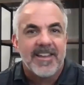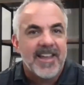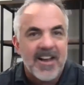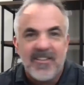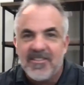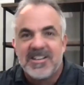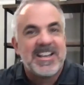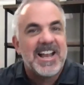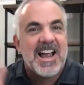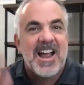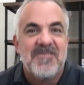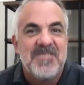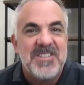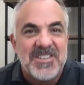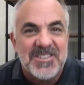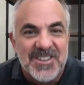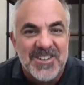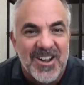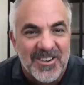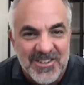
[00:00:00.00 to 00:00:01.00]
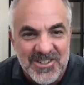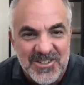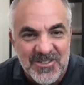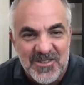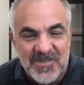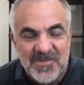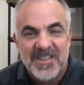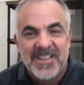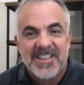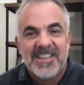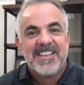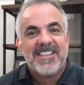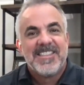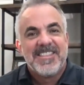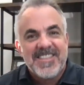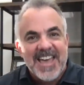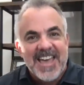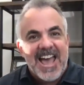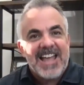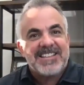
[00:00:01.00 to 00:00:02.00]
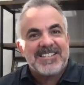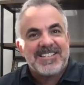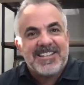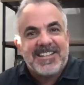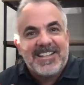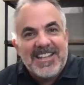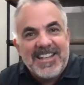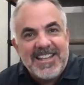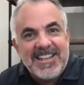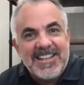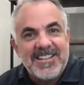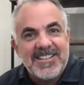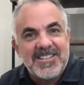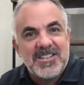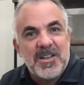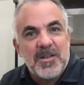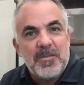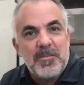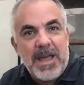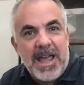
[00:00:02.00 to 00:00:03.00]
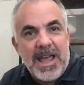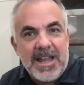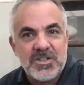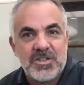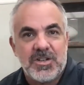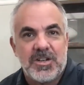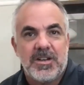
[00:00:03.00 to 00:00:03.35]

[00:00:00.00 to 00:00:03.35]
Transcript: every time you talk to him. That's his passion.